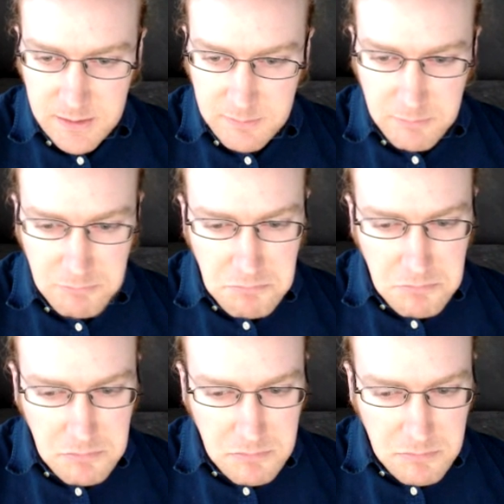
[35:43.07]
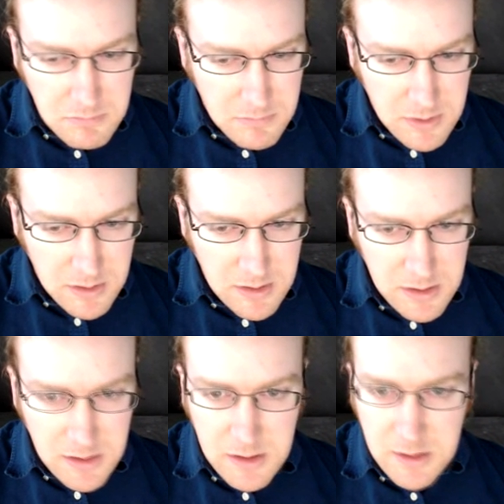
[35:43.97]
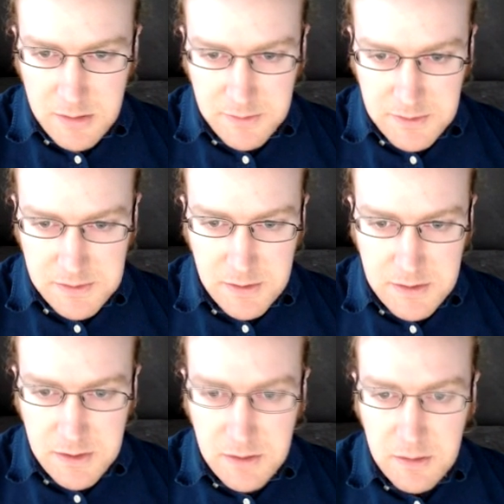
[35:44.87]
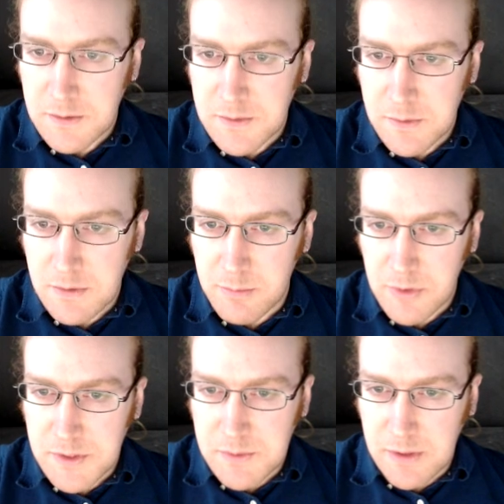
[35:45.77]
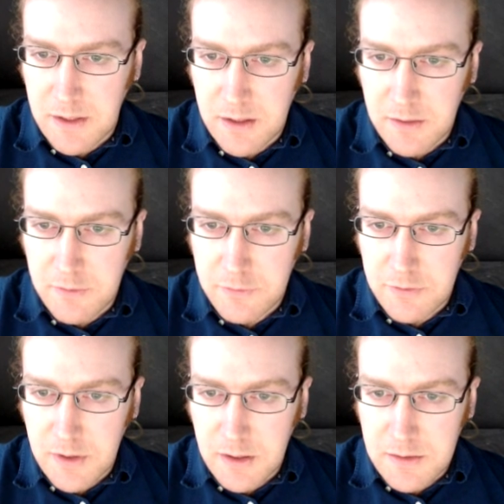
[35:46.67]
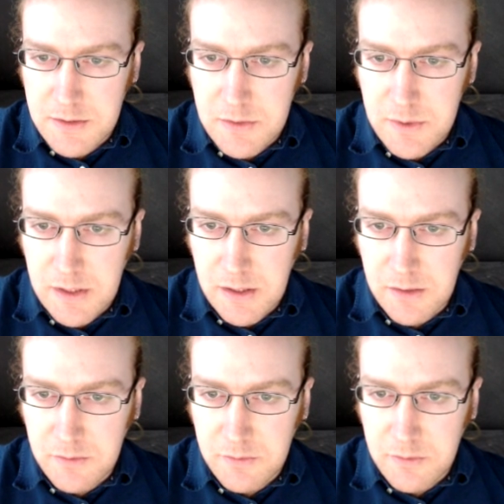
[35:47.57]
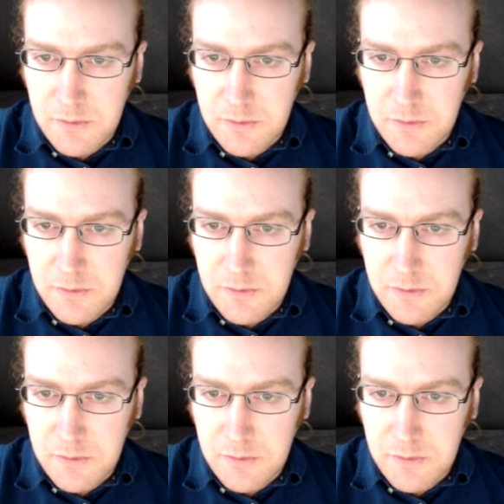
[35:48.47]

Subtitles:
I don't think so, actually. So what are the points we have? Do we have?